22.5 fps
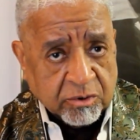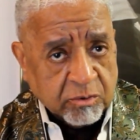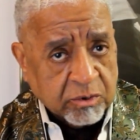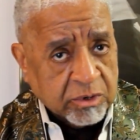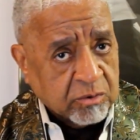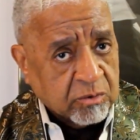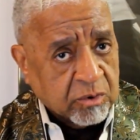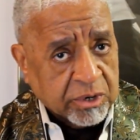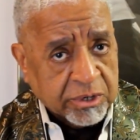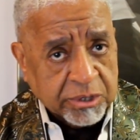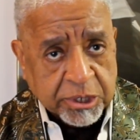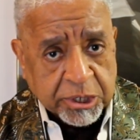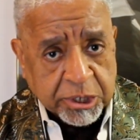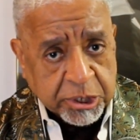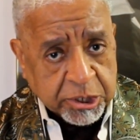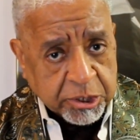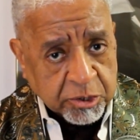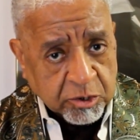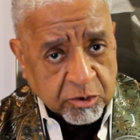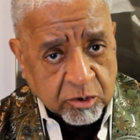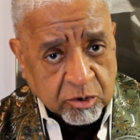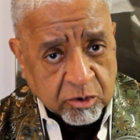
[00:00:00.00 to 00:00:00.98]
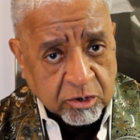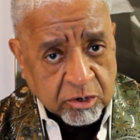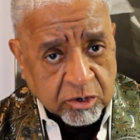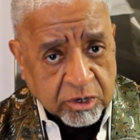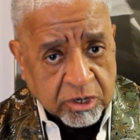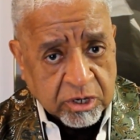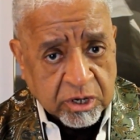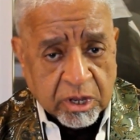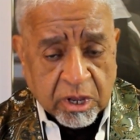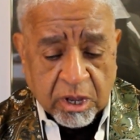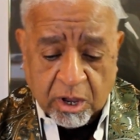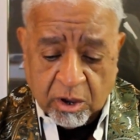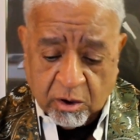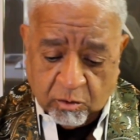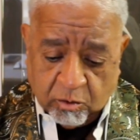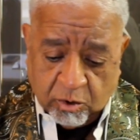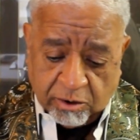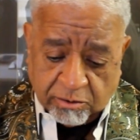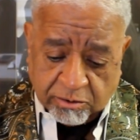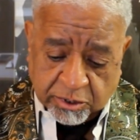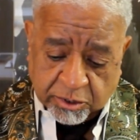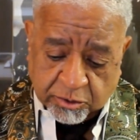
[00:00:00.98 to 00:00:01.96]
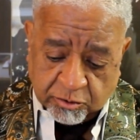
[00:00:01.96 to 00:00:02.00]
We weren't sure
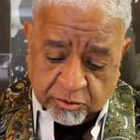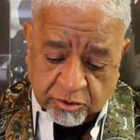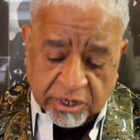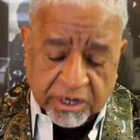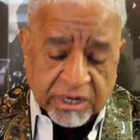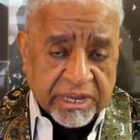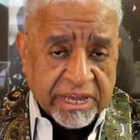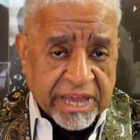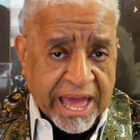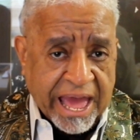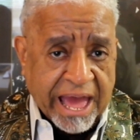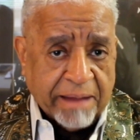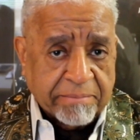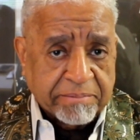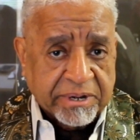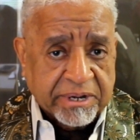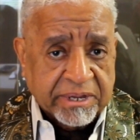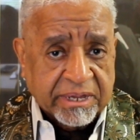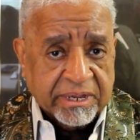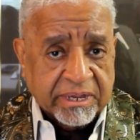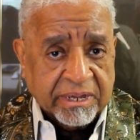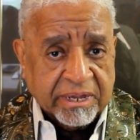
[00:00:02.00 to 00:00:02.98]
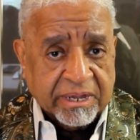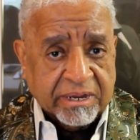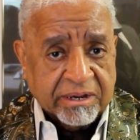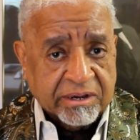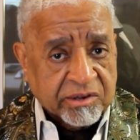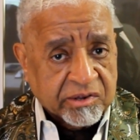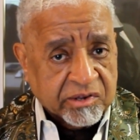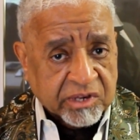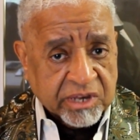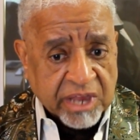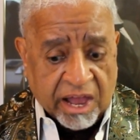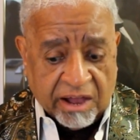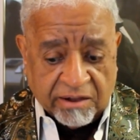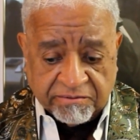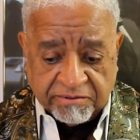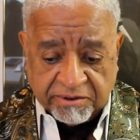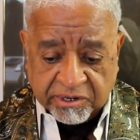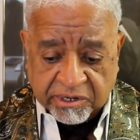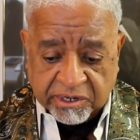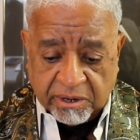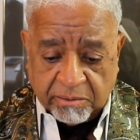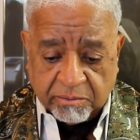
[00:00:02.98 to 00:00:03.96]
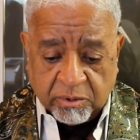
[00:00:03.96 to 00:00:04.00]
what was really happening in the South
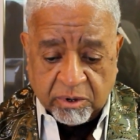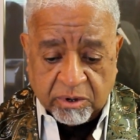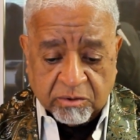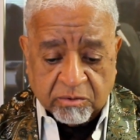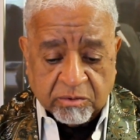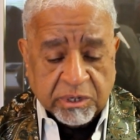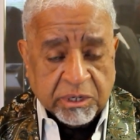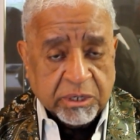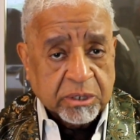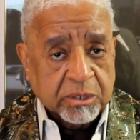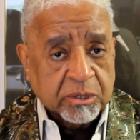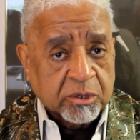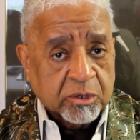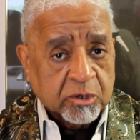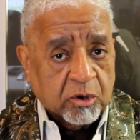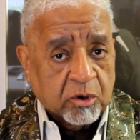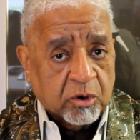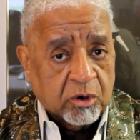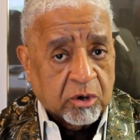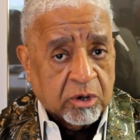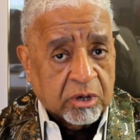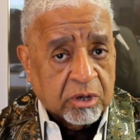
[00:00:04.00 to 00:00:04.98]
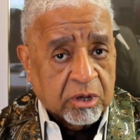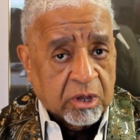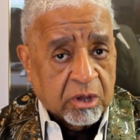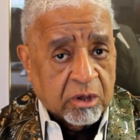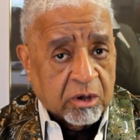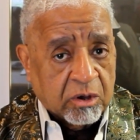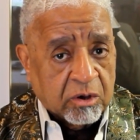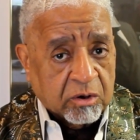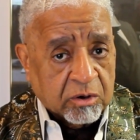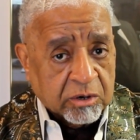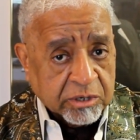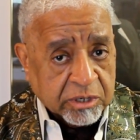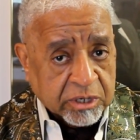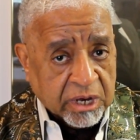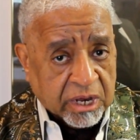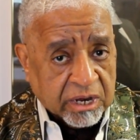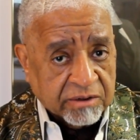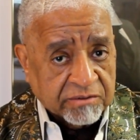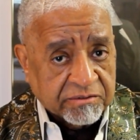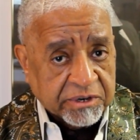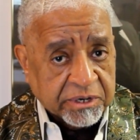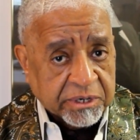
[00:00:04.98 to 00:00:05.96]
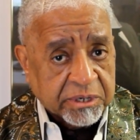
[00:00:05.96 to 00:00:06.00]
except what we saw on
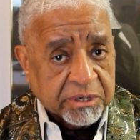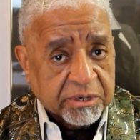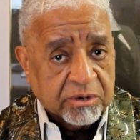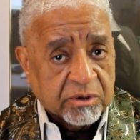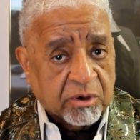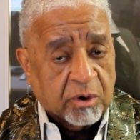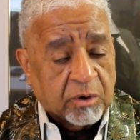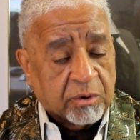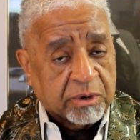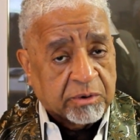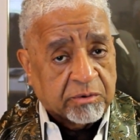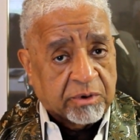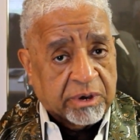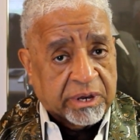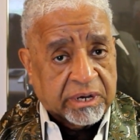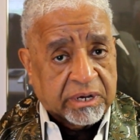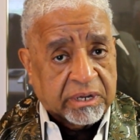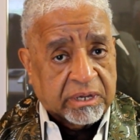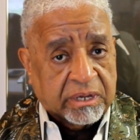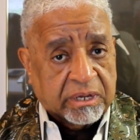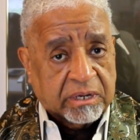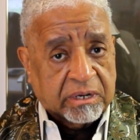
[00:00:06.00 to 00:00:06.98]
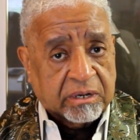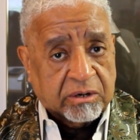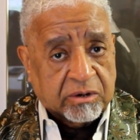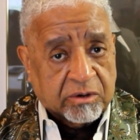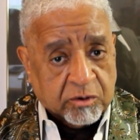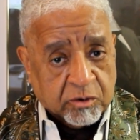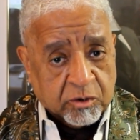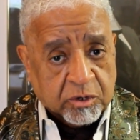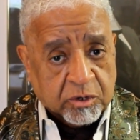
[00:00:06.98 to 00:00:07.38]
television or we read in the